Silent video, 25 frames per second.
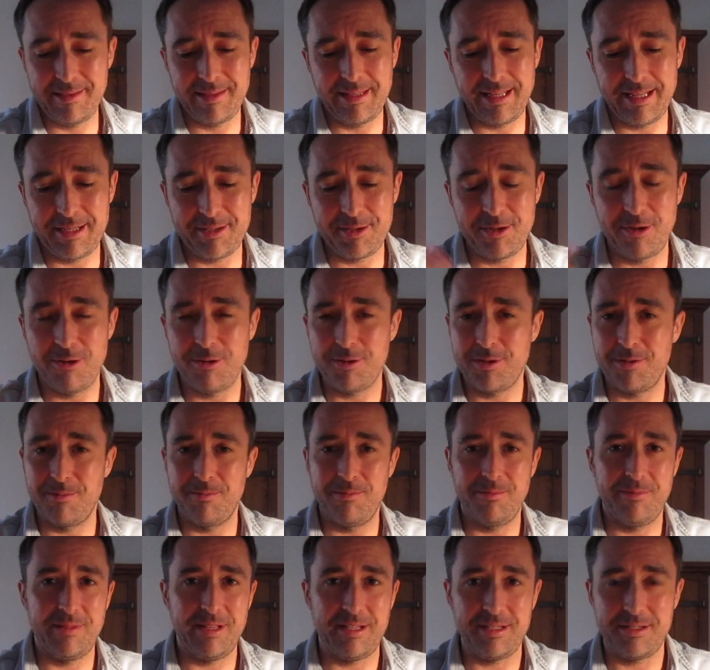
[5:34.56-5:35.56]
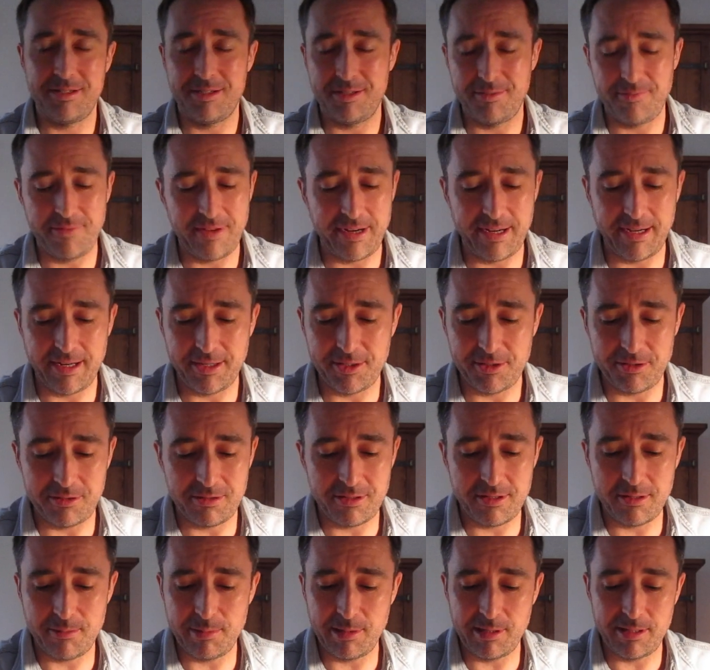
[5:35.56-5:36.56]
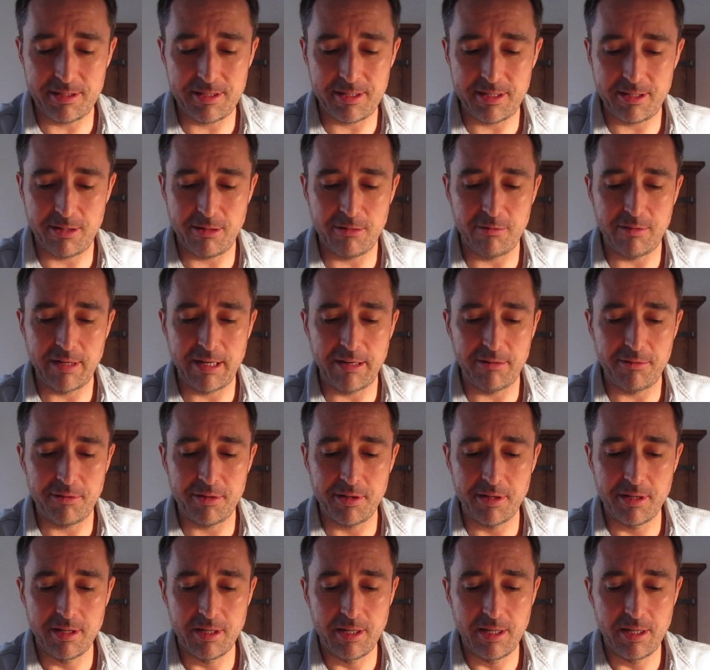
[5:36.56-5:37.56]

That's awesome. That's just financial stability all round.